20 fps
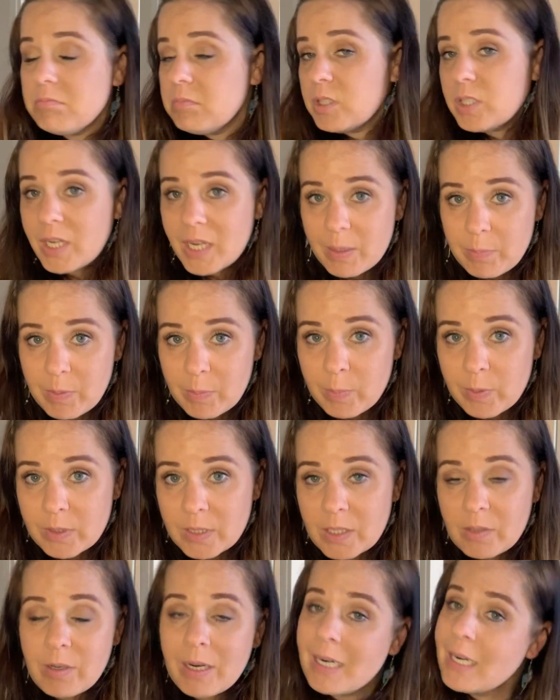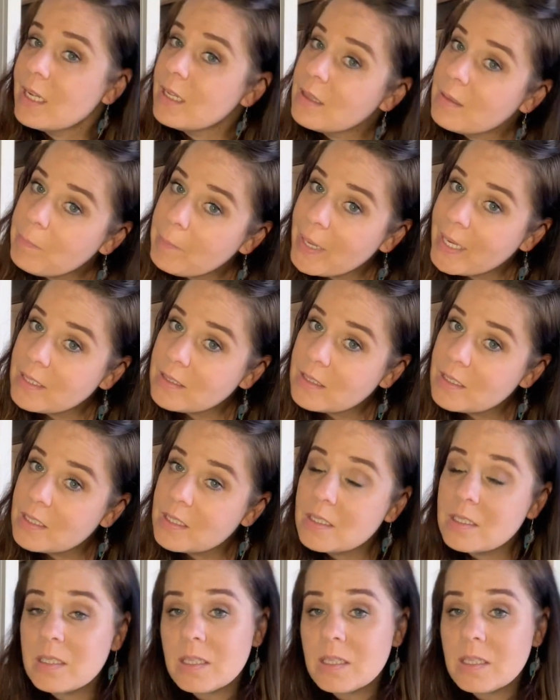to keep the building running, the maintenance,